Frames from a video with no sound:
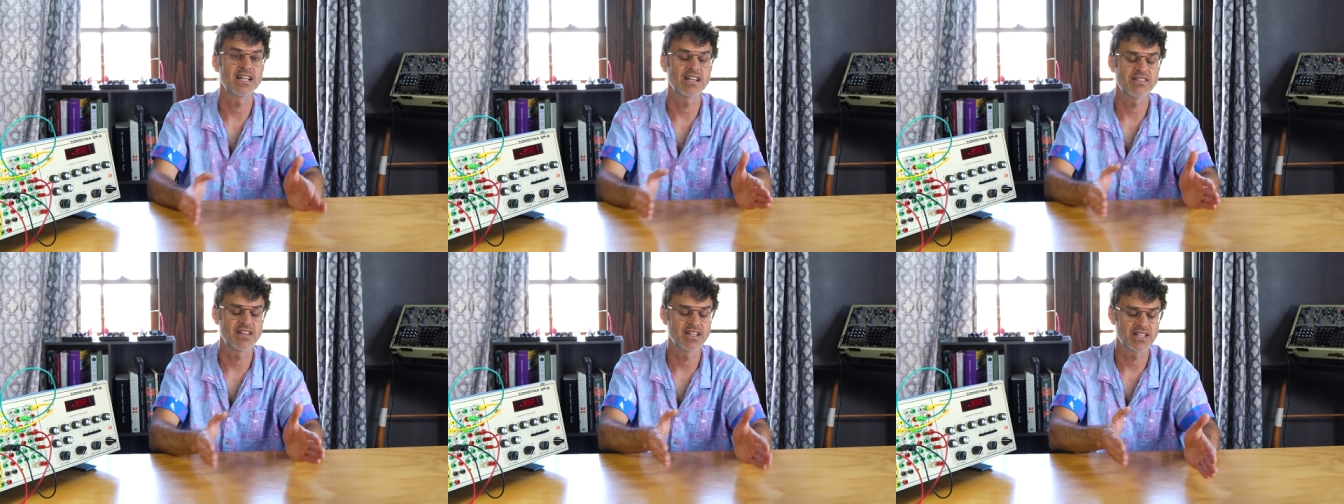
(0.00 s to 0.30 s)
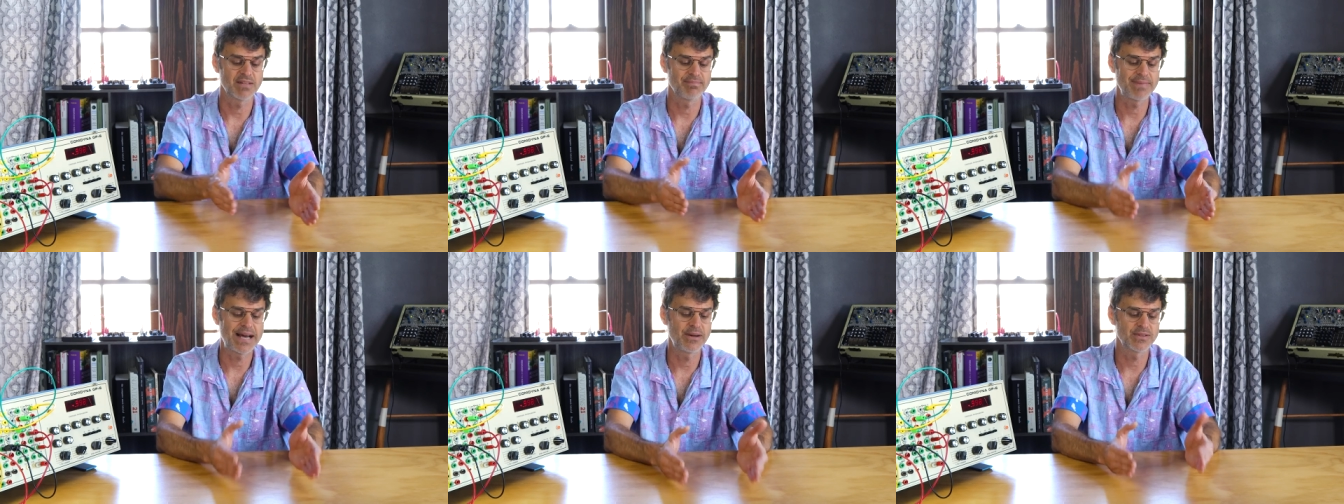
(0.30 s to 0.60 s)
And I
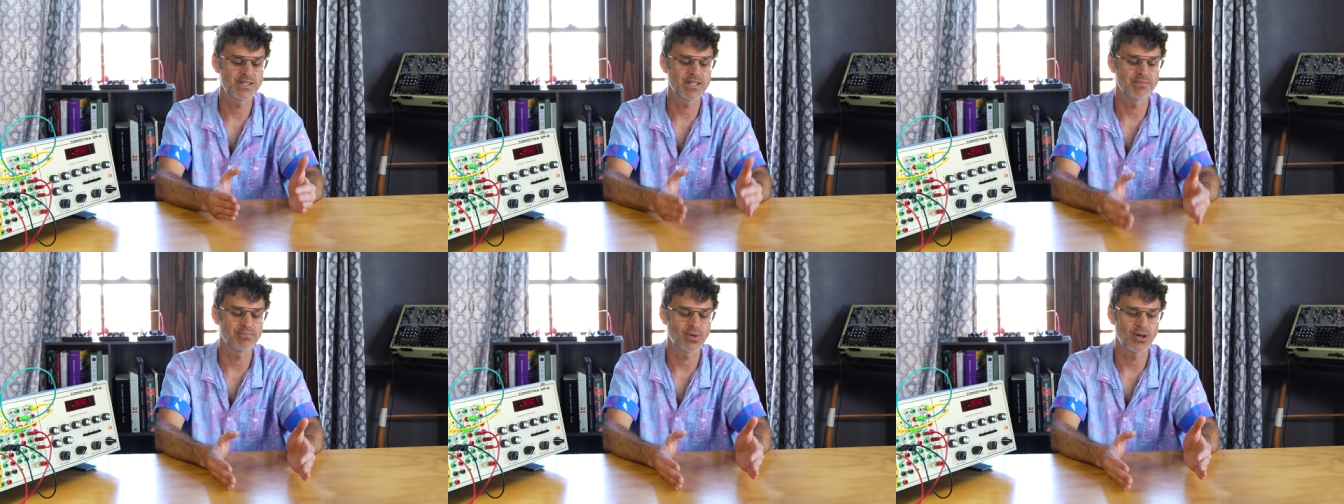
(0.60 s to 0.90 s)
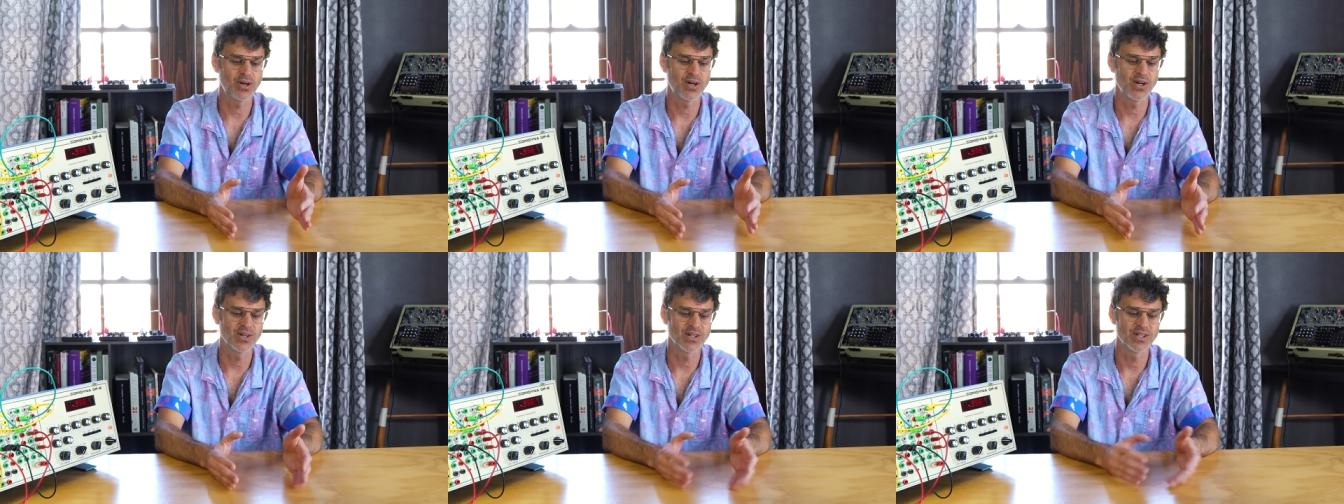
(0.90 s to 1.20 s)
think the bouncing
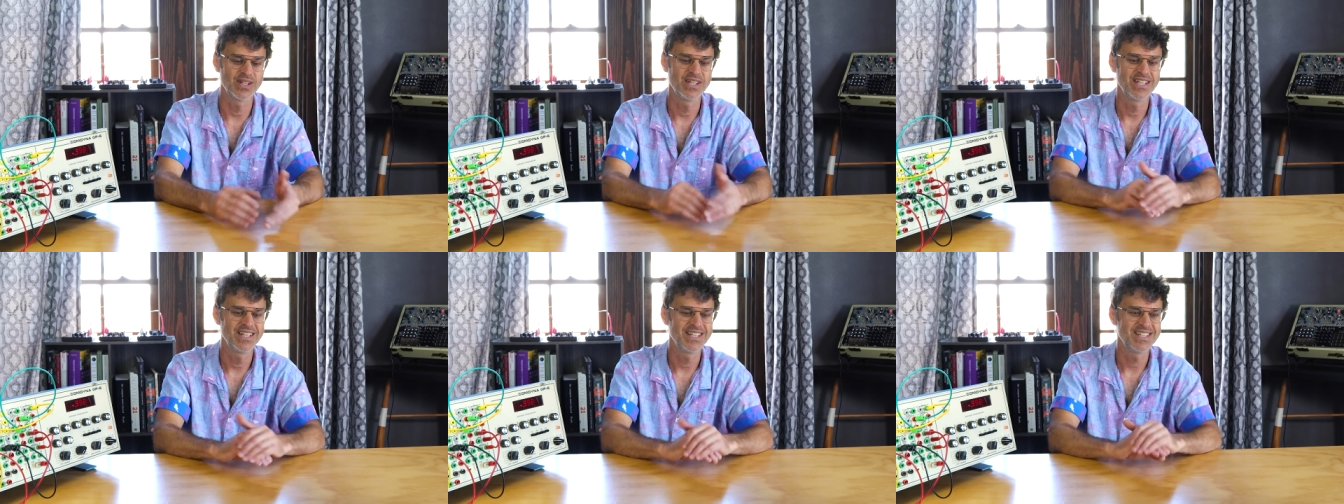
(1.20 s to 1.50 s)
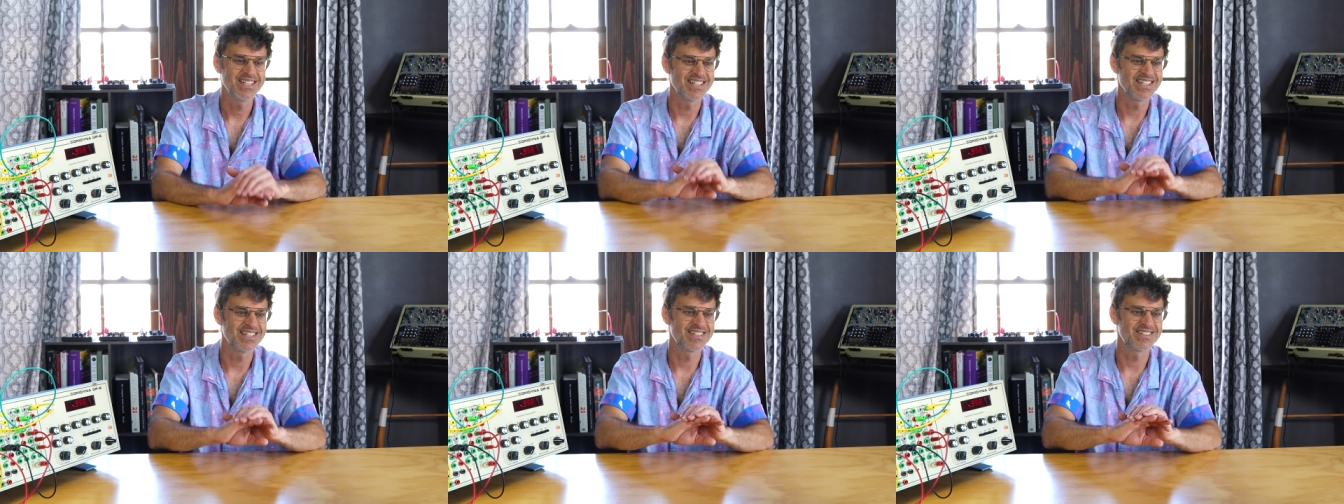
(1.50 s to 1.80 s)
ball
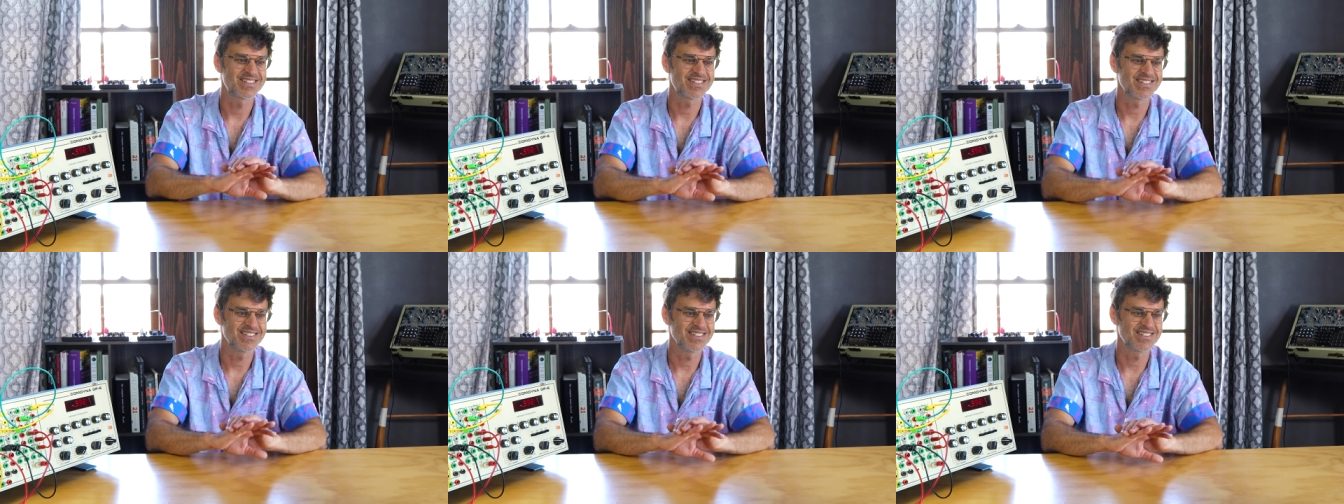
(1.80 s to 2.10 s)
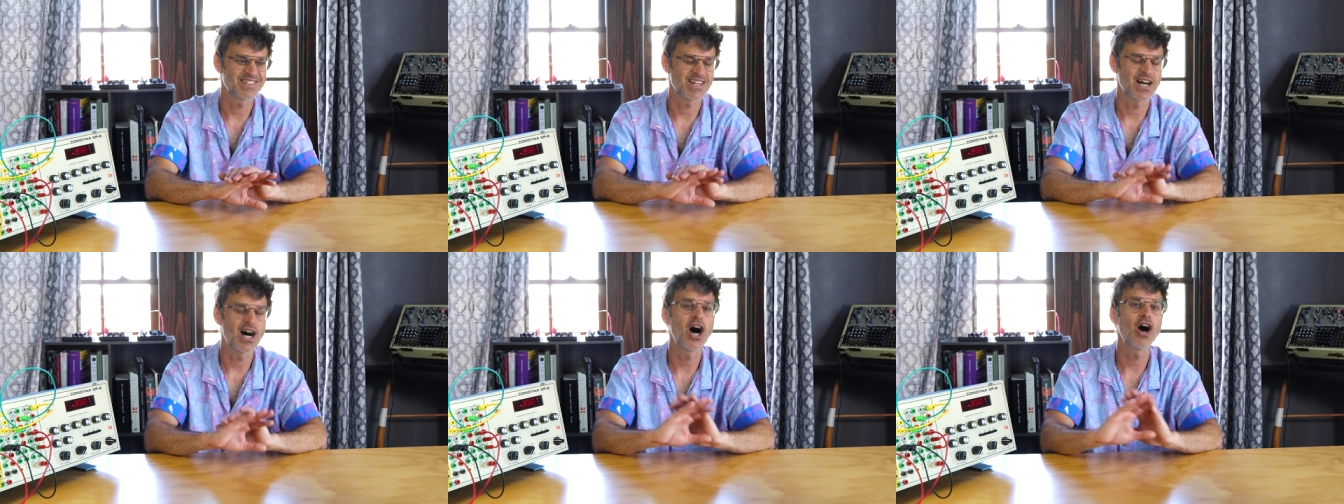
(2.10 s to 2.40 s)
is,
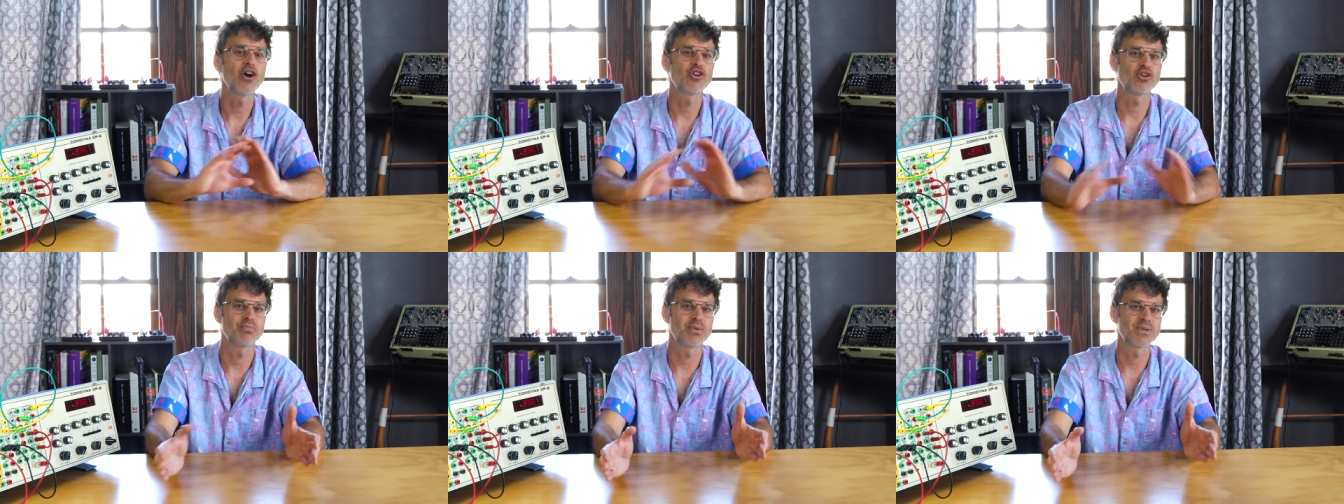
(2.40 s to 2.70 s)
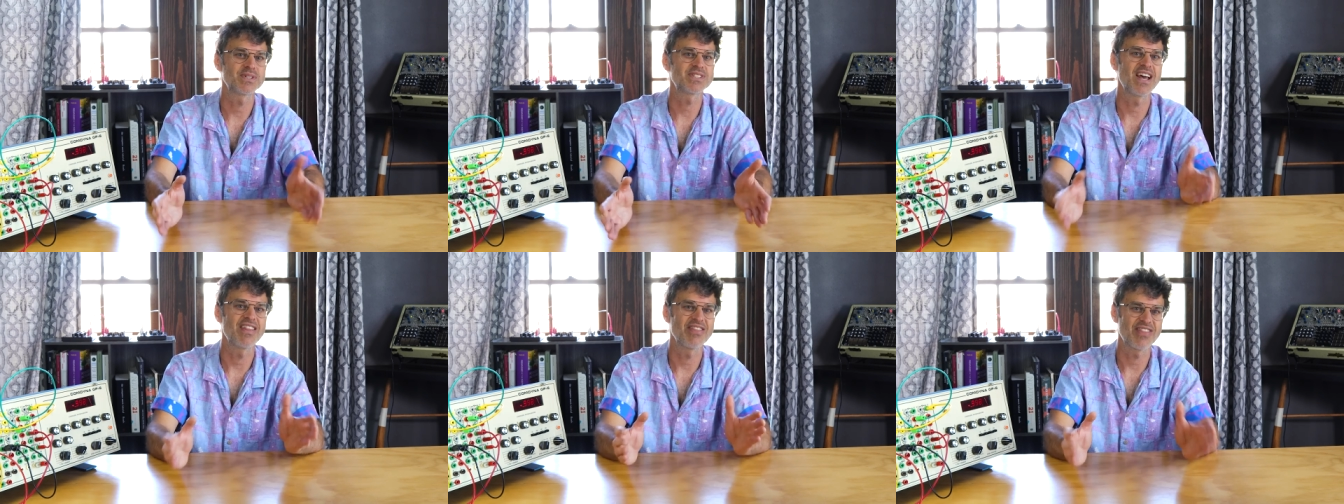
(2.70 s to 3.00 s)
is one hundred
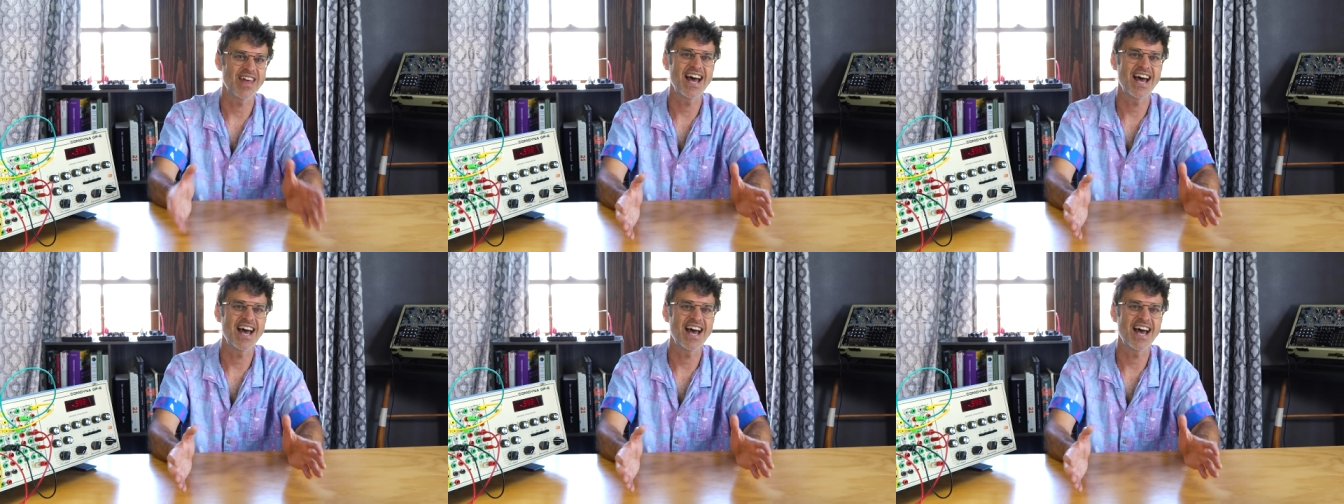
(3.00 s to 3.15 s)
percent